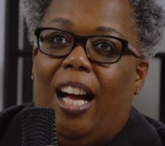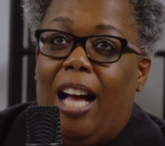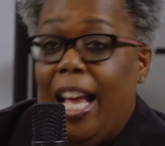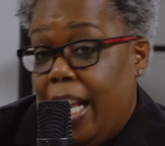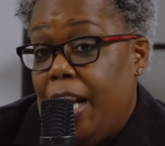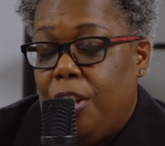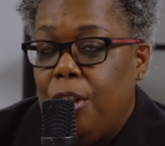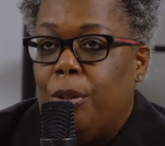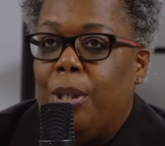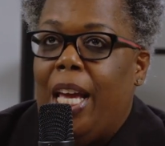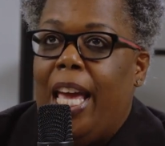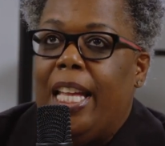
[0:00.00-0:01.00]
I
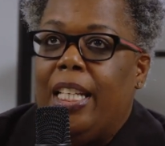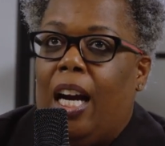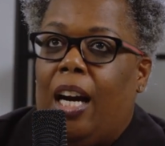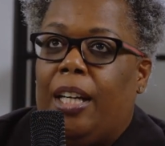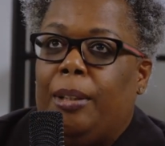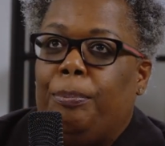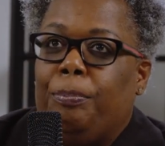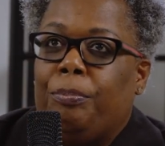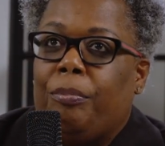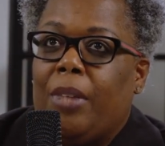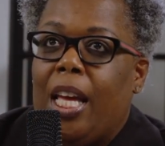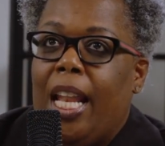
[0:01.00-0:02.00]
do, and
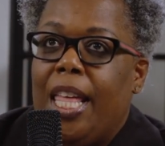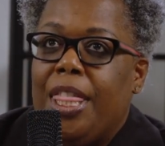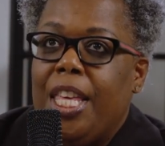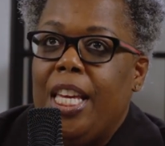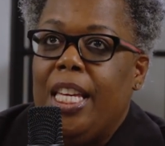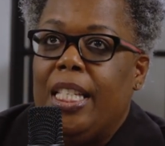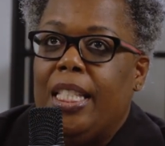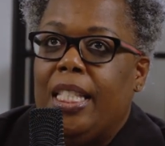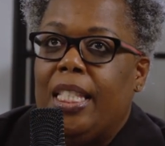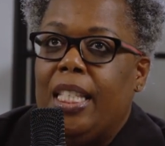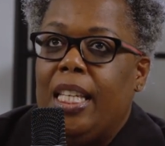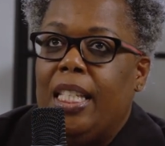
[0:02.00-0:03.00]
I think
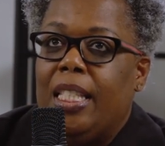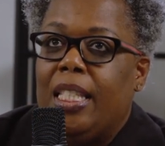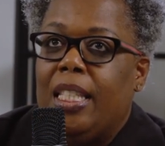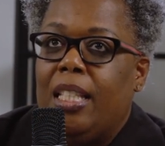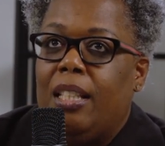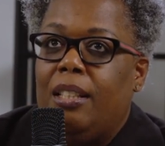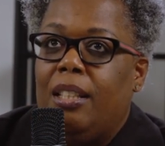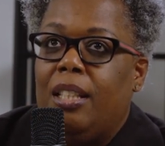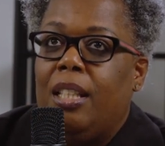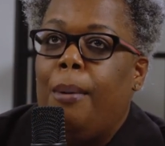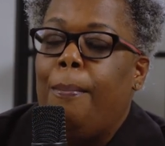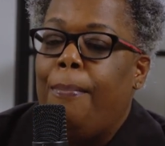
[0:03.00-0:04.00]
it's
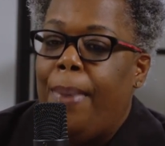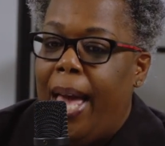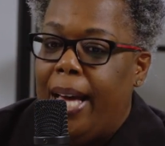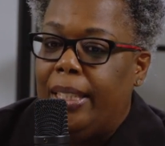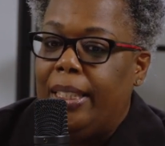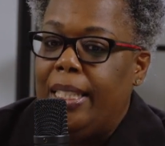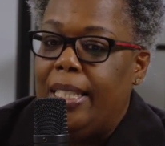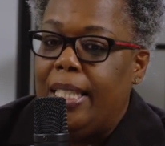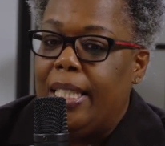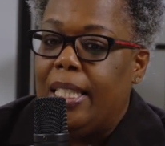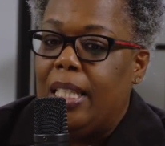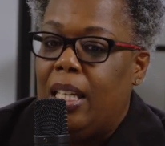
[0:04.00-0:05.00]
the
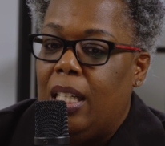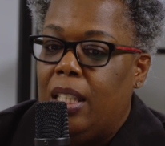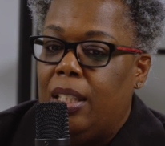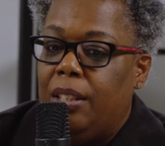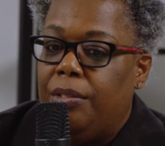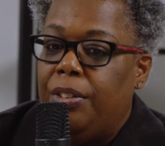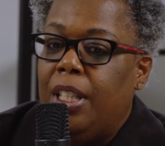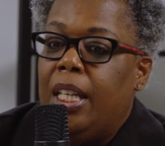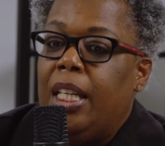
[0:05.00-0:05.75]
balance of